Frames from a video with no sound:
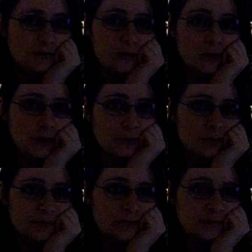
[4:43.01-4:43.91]
for
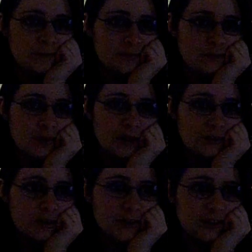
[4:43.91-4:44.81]

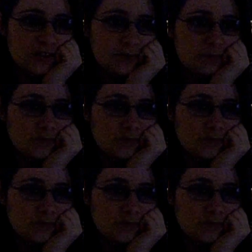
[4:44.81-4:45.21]
just